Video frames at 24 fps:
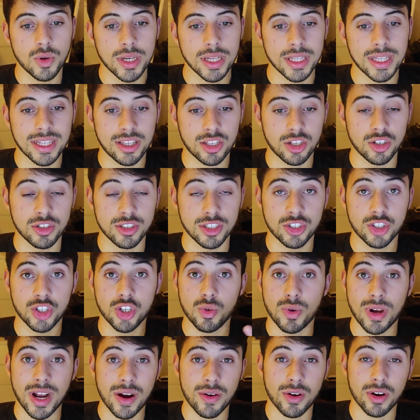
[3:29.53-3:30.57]
that turns a
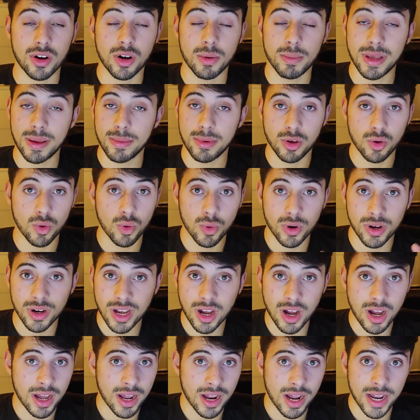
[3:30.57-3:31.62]
2-hour or maybe
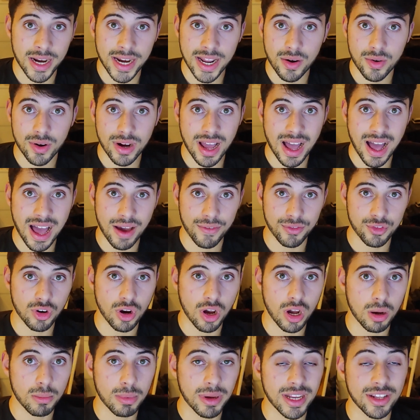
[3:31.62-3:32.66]
an hour and a half
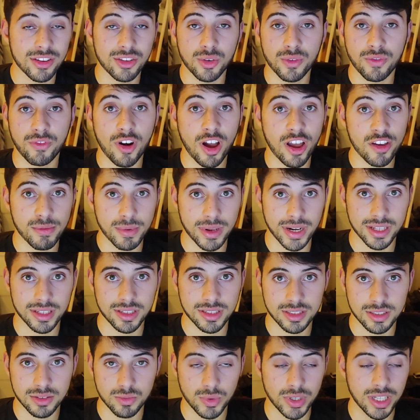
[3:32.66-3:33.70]
job into 5
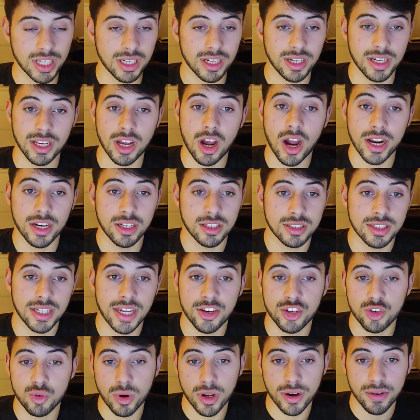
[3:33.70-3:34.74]
minutes. I just
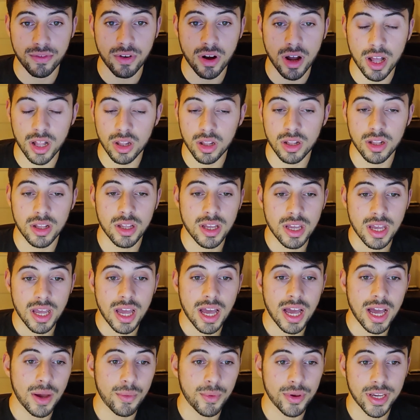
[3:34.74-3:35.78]
send you on a file,
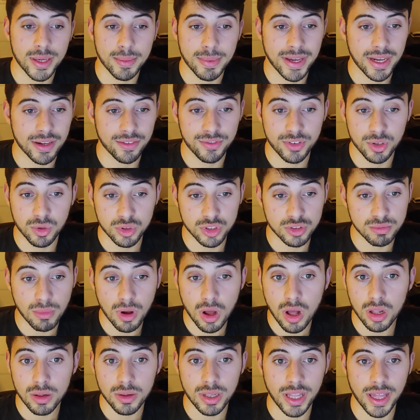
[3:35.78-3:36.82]
and we can make a few
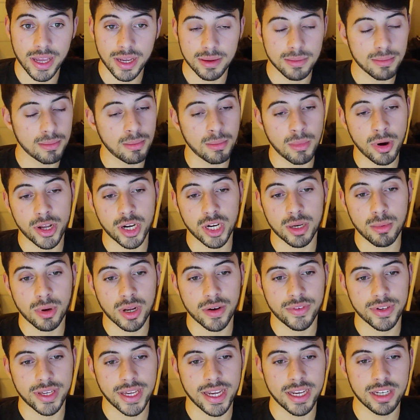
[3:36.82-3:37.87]
small, like minor
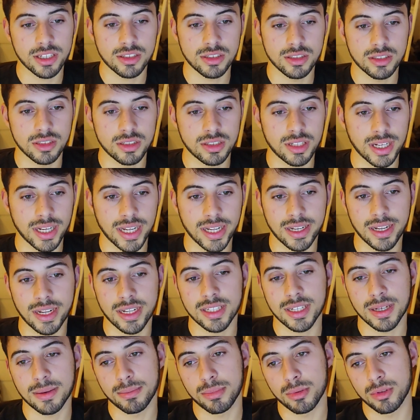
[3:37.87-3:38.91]
modifications. Like
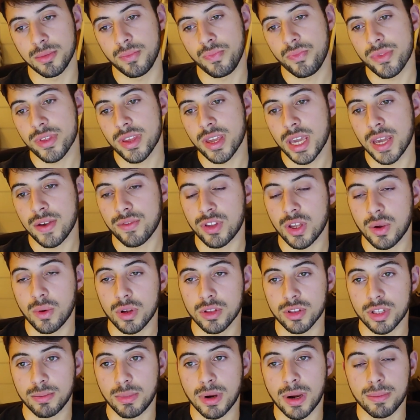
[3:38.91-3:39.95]
example, if they
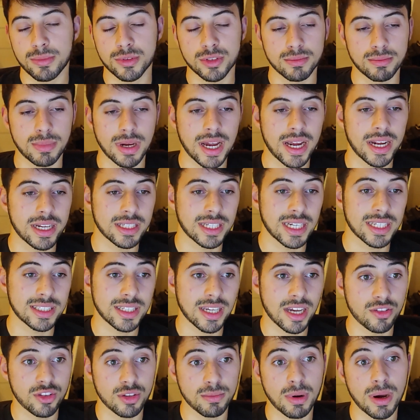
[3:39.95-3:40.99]
wanted pops and bangs, let's
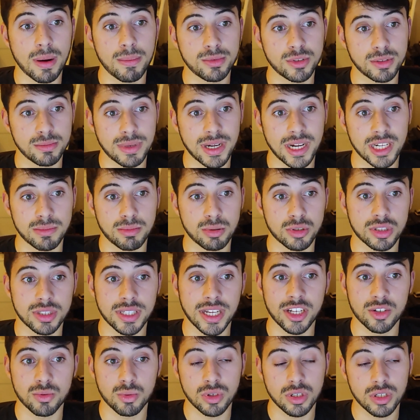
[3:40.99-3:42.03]
say the pops and bangs plus
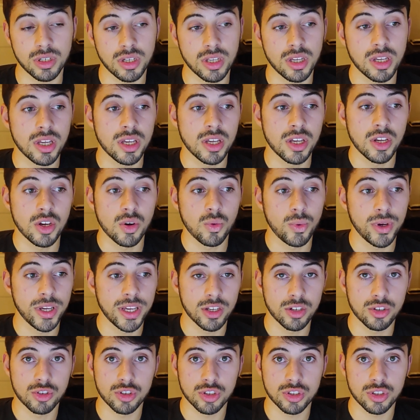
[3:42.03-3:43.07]
stage 1, we
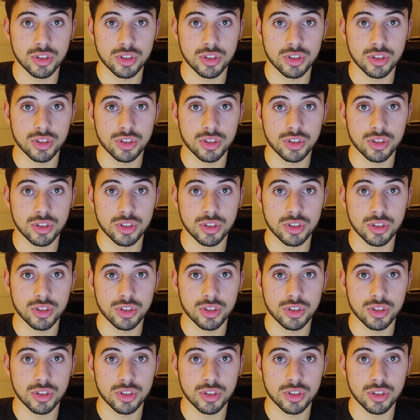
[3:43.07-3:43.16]
could